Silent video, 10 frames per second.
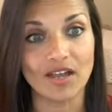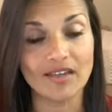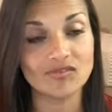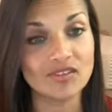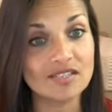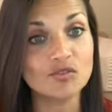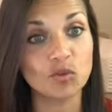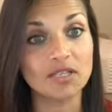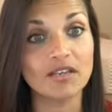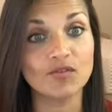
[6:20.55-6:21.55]
And this
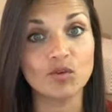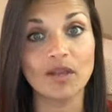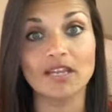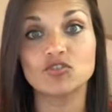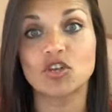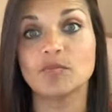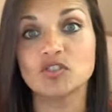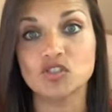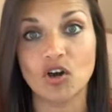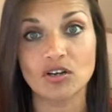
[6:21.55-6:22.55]
will give you a jump
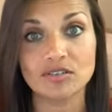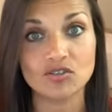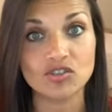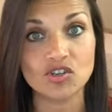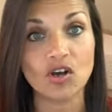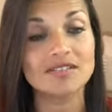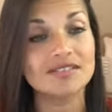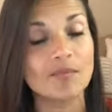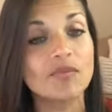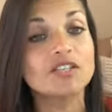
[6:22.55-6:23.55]
start to start
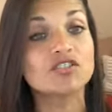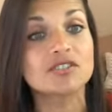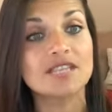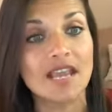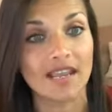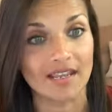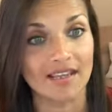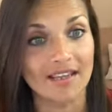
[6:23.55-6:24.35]
something today.